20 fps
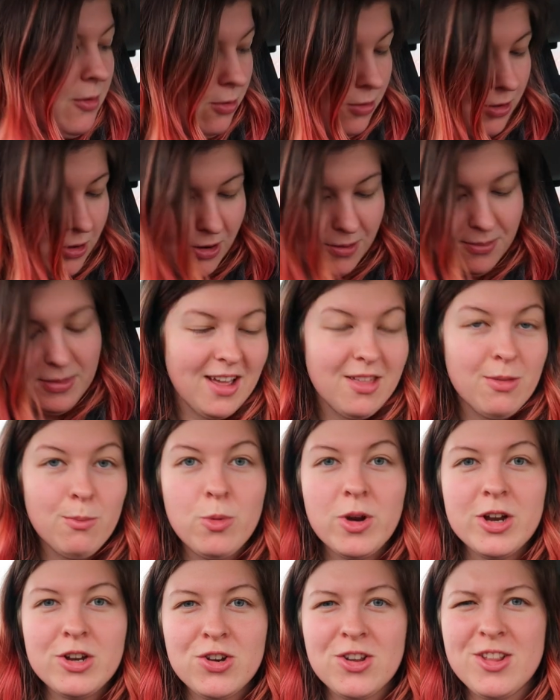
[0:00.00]
Hold on. I'm
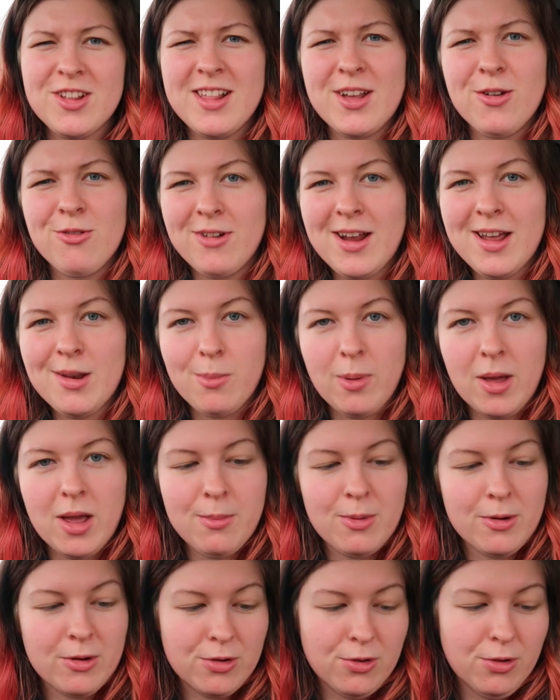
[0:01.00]
pretty sure they're like red
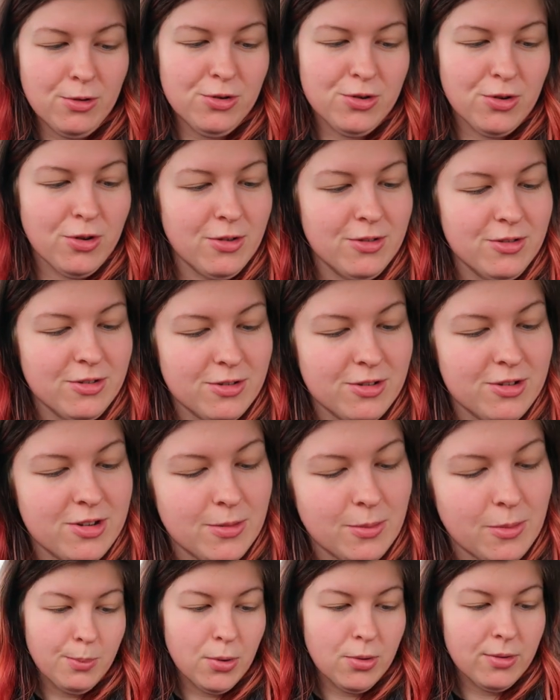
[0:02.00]
pepper goujons or
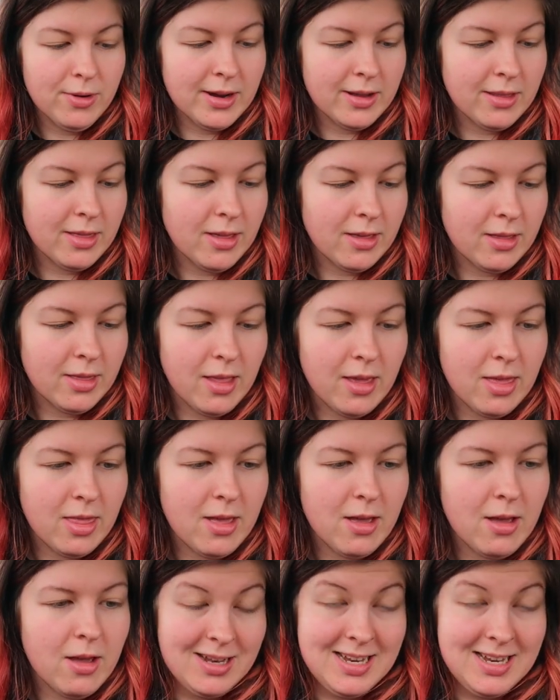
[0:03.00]
some boring thing like that.